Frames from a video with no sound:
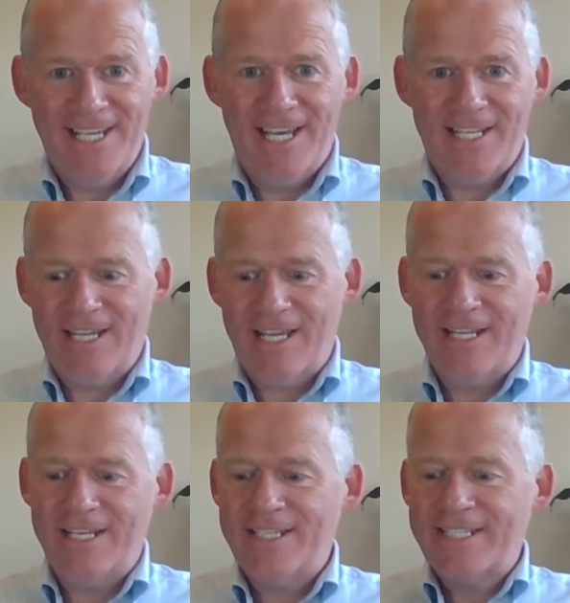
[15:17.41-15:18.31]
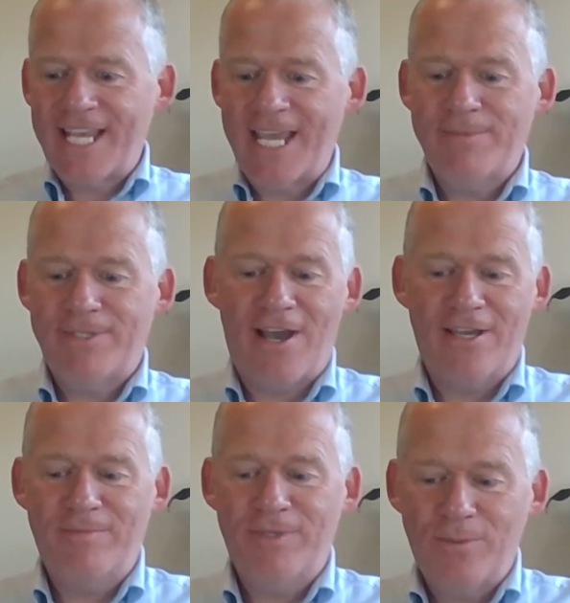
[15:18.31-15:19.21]
and at the same
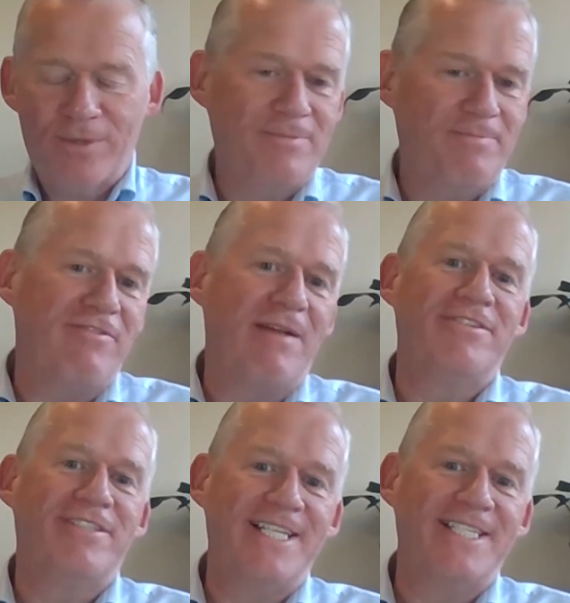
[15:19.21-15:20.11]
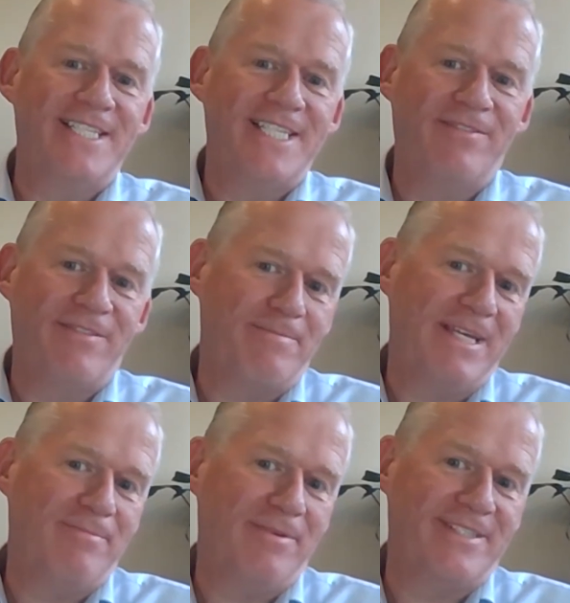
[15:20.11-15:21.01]
time, you want to be representative of the
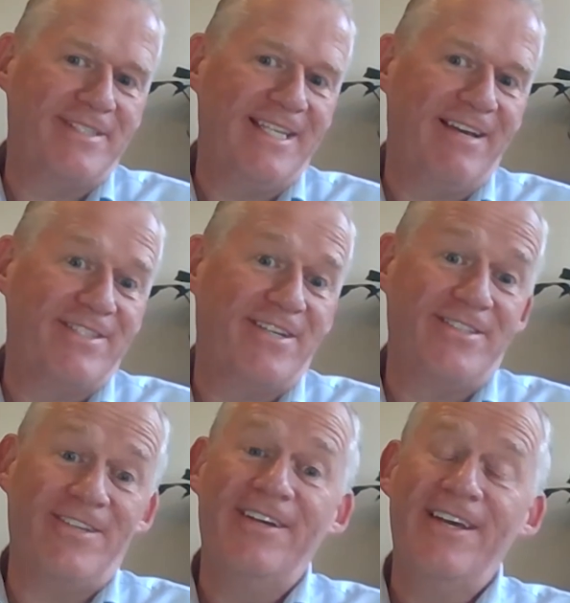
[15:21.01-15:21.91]
people who see in the advertising.